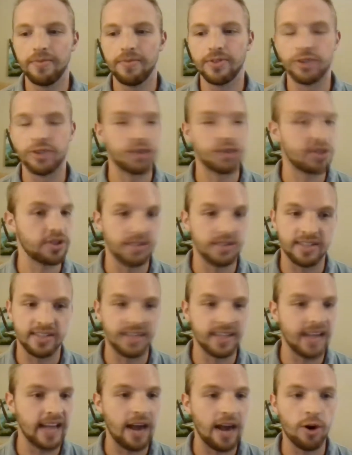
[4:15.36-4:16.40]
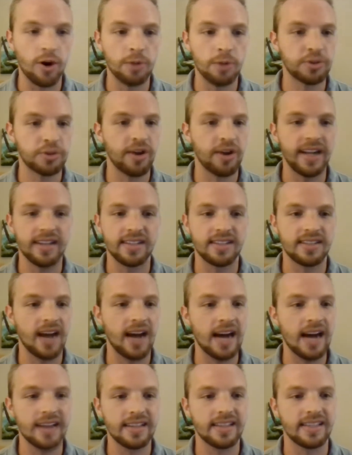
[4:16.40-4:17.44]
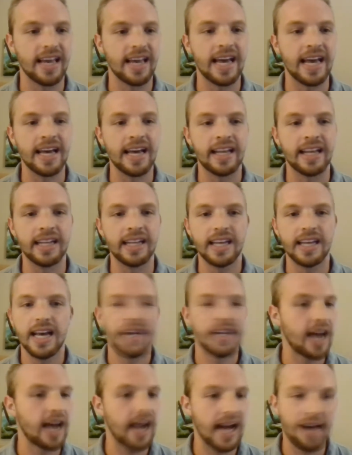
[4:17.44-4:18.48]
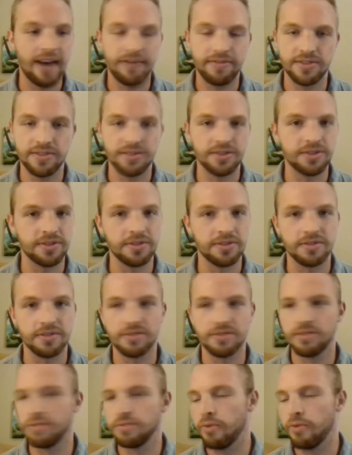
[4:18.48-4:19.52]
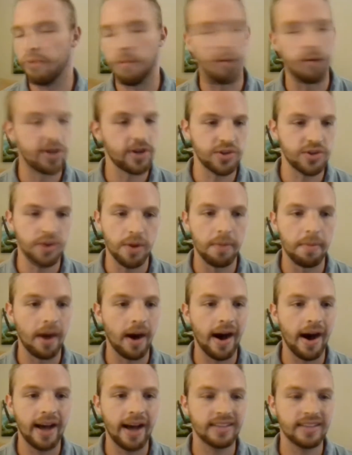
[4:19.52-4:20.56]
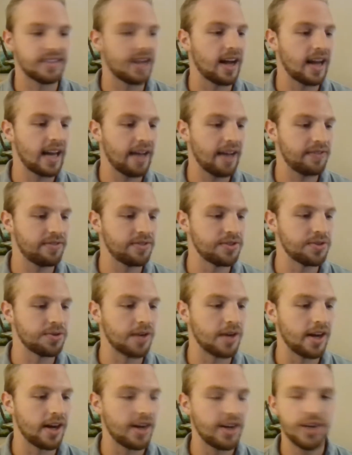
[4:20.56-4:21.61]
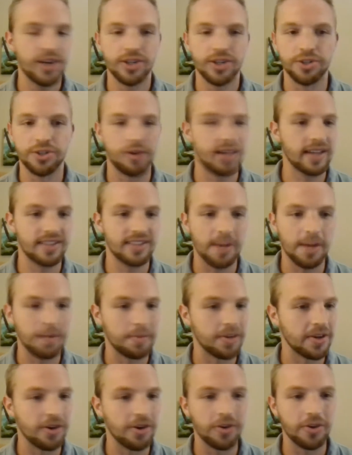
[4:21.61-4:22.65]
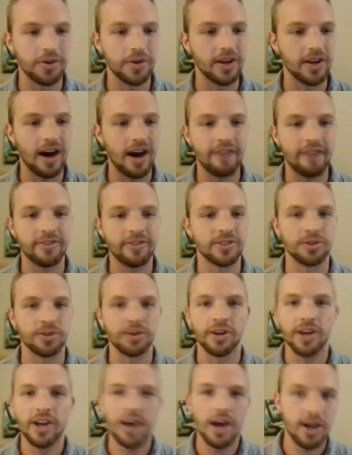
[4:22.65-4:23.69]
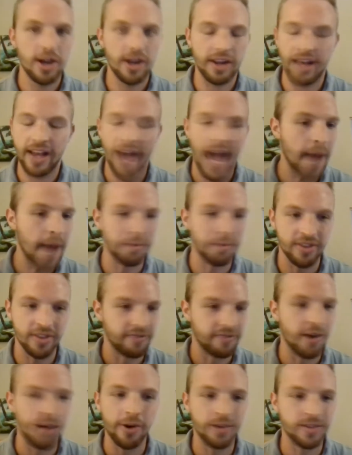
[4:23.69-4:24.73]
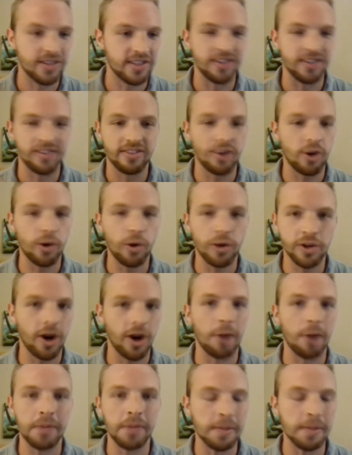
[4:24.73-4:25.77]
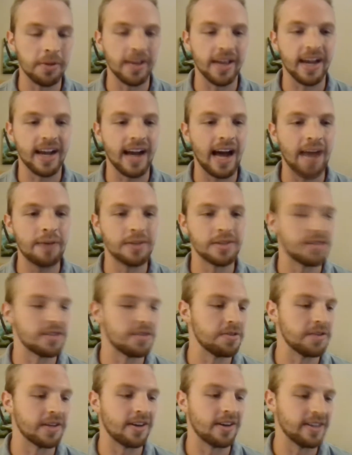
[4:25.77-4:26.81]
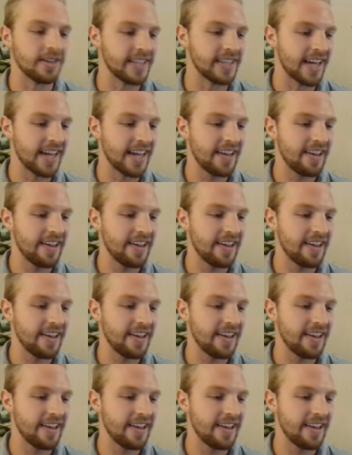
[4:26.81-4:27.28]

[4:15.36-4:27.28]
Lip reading: just sitting at home trading stocks and not have to report to a boss, not have to dress up and go to an office or hammer the phones and cold call people like I was doing all day.